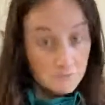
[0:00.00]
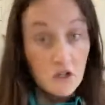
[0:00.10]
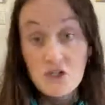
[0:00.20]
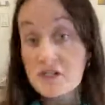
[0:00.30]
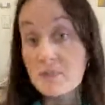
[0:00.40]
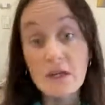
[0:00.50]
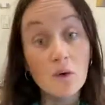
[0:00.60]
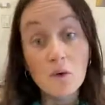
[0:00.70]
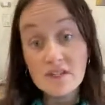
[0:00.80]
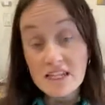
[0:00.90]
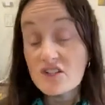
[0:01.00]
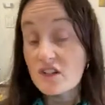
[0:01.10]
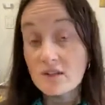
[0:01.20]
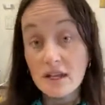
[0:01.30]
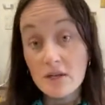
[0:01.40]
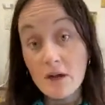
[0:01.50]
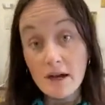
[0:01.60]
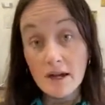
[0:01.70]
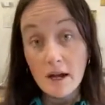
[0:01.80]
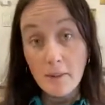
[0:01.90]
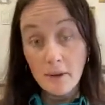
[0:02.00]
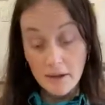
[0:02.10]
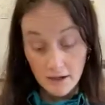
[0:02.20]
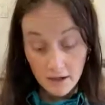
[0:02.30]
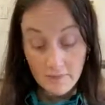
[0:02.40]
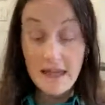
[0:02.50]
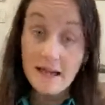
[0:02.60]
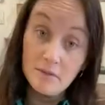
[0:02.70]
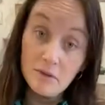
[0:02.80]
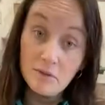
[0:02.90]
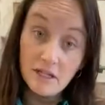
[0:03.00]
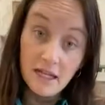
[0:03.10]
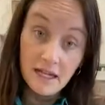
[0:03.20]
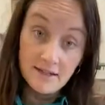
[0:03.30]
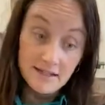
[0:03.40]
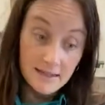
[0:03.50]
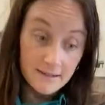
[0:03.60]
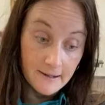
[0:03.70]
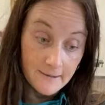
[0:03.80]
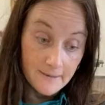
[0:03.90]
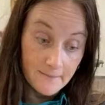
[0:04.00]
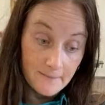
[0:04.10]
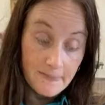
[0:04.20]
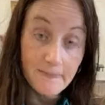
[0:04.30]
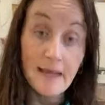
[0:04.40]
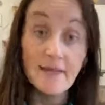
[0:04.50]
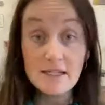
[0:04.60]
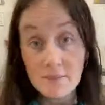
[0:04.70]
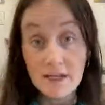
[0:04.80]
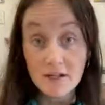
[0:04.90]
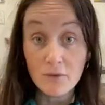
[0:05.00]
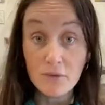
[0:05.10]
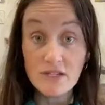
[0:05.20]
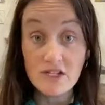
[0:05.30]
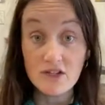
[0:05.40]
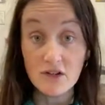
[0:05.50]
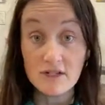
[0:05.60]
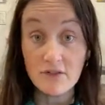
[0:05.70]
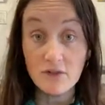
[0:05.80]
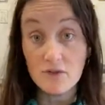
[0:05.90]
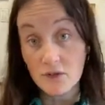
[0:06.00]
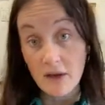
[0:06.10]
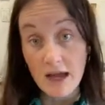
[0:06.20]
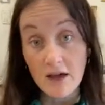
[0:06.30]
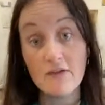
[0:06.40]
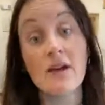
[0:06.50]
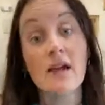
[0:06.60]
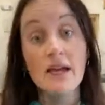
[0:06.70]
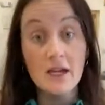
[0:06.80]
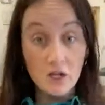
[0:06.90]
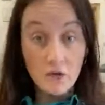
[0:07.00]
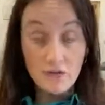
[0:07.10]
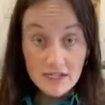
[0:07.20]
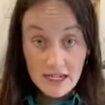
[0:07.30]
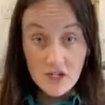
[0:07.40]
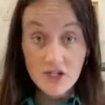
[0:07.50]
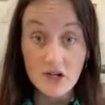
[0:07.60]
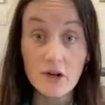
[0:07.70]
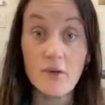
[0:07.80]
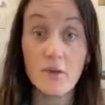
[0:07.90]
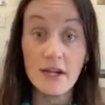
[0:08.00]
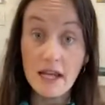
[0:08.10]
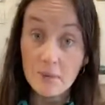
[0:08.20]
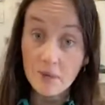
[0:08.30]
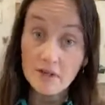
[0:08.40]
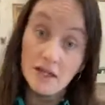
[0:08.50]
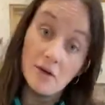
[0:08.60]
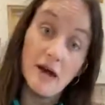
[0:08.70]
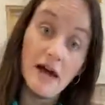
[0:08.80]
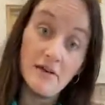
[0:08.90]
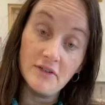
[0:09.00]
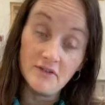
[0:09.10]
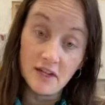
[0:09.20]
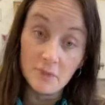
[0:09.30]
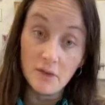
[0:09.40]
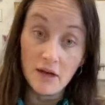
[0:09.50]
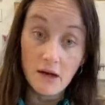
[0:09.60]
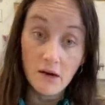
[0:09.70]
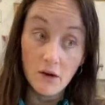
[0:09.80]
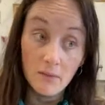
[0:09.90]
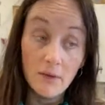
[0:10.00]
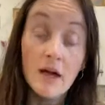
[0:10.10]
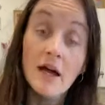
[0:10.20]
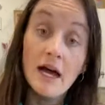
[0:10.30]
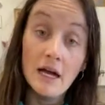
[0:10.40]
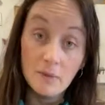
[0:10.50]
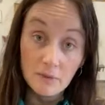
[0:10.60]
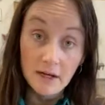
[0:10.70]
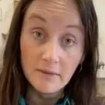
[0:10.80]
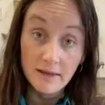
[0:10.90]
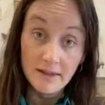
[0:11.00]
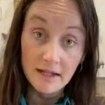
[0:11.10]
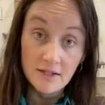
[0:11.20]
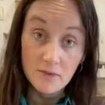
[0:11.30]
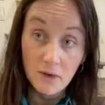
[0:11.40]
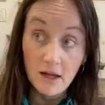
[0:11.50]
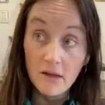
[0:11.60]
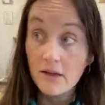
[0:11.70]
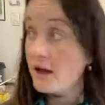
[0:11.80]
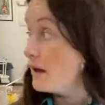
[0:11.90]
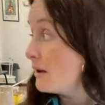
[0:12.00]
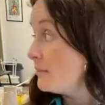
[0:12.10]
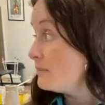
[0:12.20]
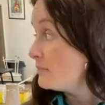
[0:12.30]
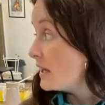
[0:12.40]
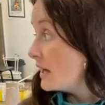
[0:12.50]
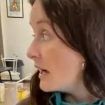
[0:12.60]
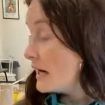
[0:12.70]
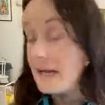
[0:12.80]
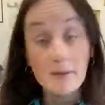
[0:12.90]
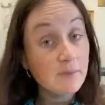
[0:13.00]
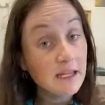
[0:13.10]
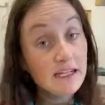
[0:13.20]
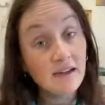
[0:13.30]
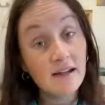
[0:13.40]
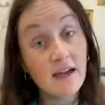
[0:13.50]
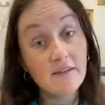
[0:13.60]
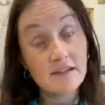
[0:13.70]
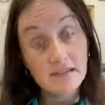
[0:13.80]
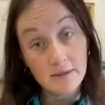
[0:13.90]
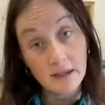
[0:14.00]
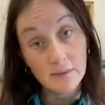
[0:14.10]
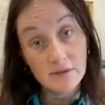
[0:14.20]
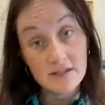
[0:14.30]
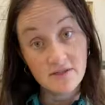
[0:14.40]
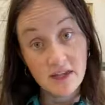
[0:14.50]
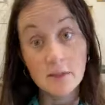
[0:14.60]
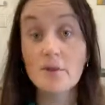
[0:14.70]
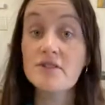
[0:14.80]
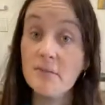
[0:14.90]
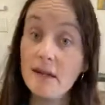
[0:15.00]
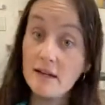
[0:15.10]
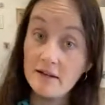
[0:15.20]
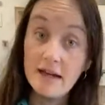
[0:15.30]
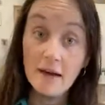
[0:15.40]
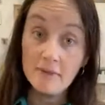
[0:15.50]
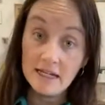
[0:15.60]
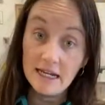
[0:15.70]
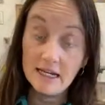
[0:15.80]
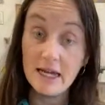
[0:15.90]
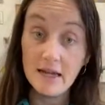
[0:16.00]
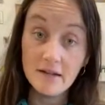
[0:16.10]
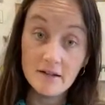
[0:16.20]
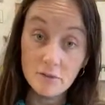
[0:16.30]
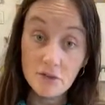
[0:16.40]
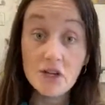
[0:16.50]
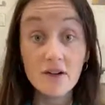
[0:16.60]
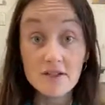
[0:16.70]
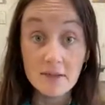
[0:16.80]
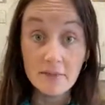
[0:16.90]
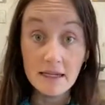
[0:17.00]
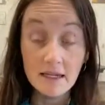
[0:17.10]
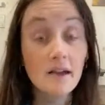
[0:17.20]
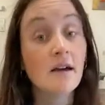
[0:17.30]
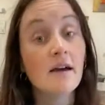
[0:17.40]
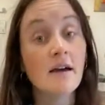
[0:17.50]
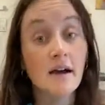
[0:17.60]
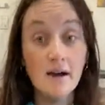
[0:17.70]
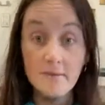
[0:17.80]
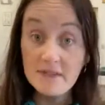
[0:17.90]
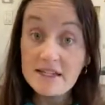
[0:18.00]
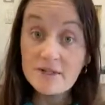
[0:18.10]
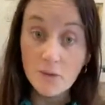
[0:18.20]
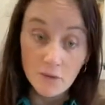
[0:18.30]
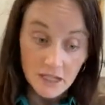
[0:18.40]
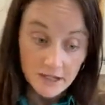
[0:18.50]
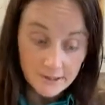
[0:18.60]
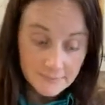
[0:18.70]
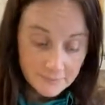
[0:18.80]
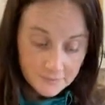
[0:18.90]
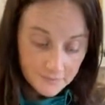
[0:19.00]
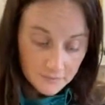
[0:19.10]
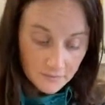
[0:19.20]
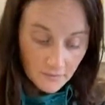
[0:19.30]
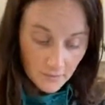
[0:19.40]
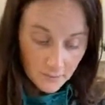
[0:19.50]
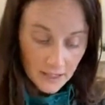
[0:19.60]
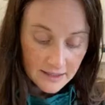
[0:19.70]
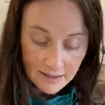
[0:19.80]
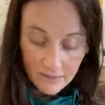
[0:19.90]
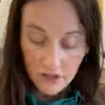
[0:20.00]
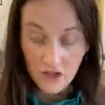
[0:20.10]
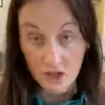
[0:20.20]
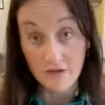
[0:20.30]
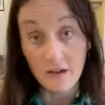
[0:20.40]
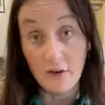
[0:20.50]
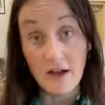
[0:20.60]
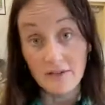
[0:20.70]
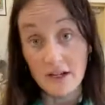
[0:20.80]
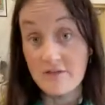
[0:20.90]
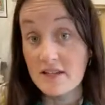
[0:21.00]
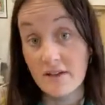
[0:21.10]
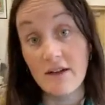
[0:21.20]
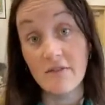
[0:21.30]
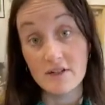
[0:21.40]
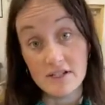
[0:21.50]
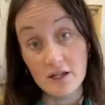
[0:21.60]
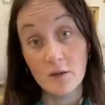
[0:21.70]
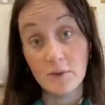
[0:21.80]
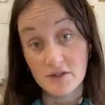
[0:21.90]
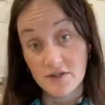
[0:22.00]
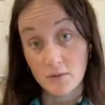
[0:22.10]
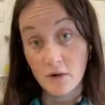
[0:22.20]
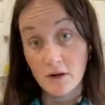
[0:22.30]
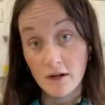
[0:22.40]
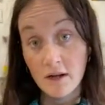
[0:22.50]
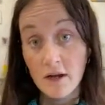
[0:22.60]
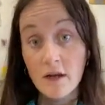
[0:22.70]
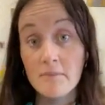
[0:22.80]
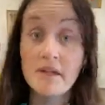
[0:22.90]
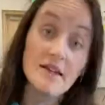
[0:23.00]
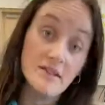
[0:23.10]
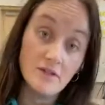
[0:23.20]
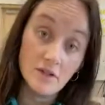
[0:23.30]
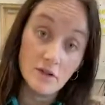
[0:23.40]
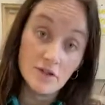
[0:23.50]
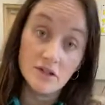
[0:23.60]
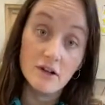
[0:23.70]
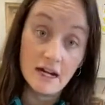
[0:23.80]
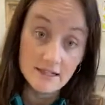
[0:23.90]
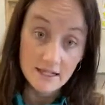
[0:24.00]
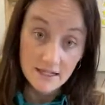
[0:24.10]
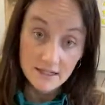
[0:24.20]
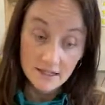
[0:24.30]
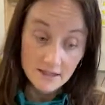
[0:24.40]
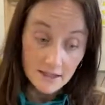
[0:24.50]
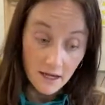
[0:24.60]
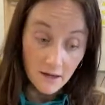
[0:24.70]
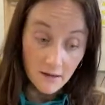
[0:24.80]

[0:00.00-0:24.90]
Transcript: could just be an old t-shirt that you cut up, that can be really handy. And then speaking of old t-shirts, if you do have an oversized shirt or an apron that you have available at home, I would recommend that as well. I am planning on having some aprons available depending on how many I get returned to me this school year, but I'm not sure if I will have enough to give every single person one because of the larger class sizes.